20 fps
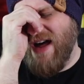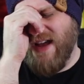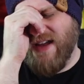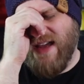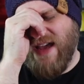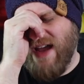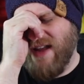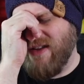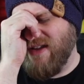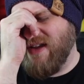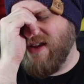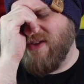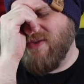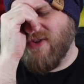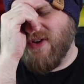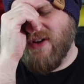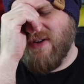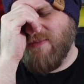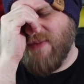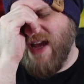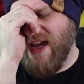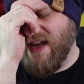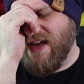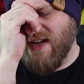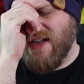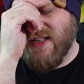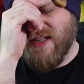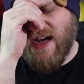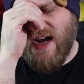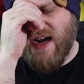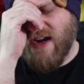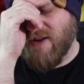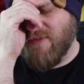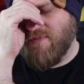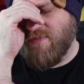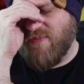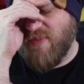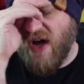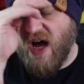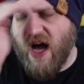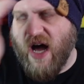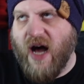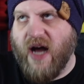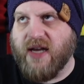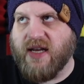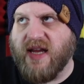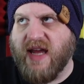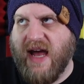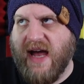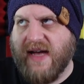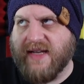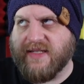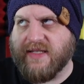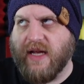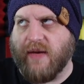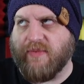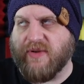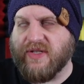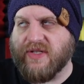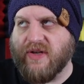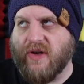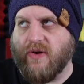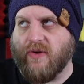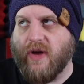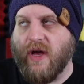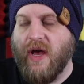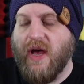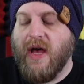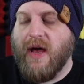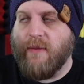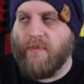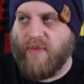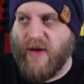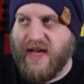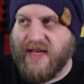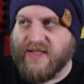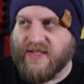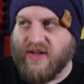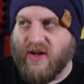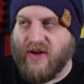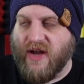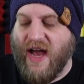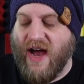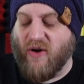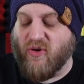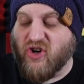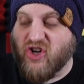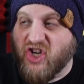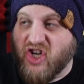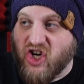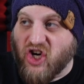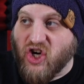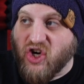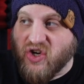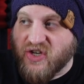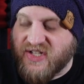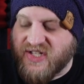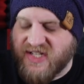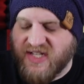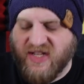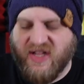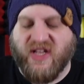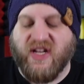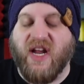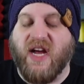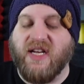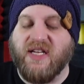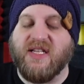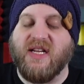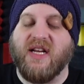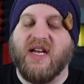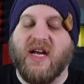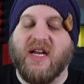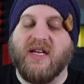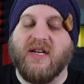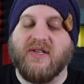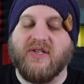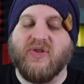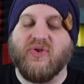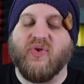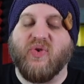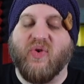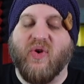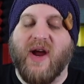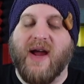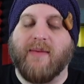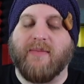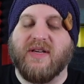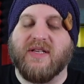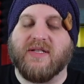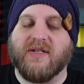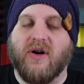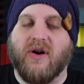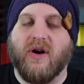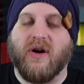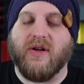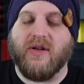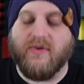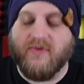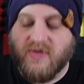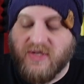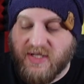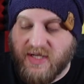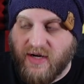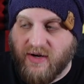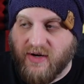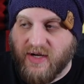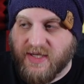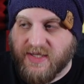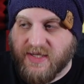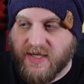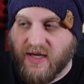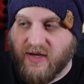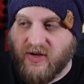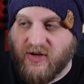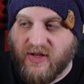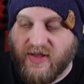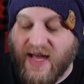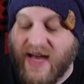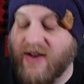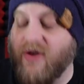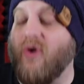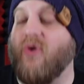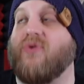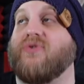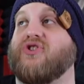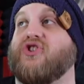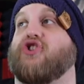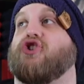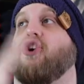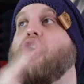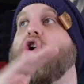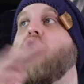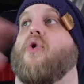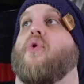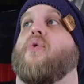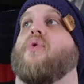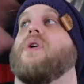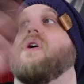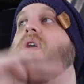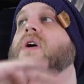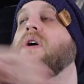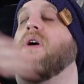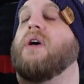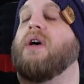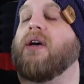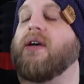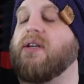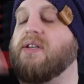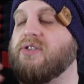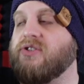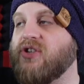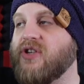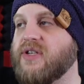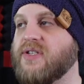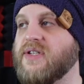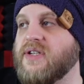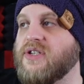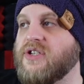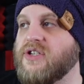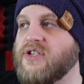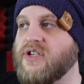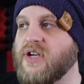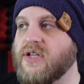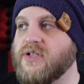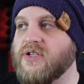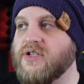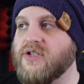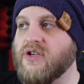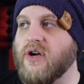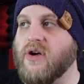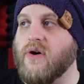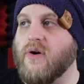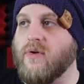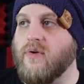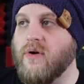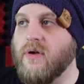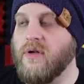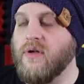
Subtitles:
Again, you could make an entire podcast episode based on how cursed the 1992 Grammys are. You seriously could. That whole show is just a shit show.